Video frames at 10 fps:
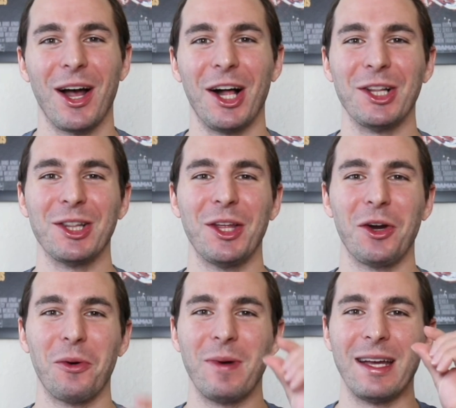a
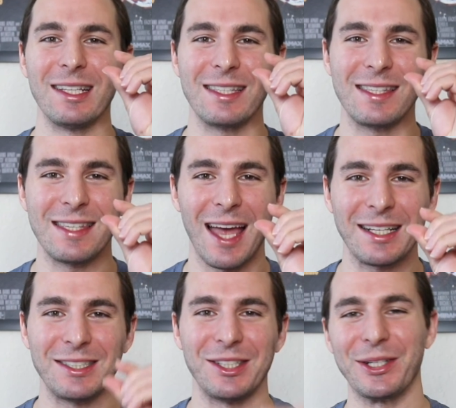little bit
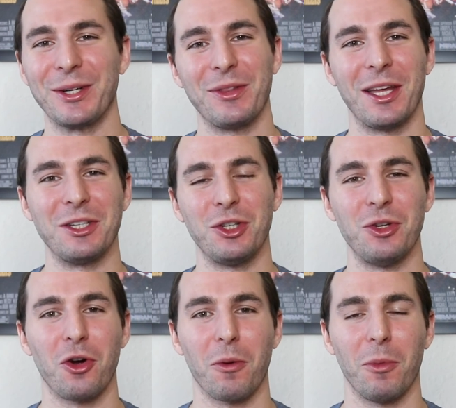sexier than she
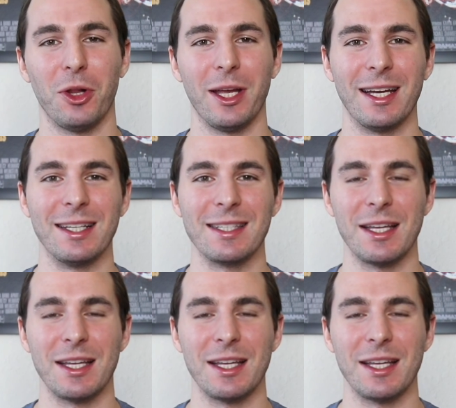normally is.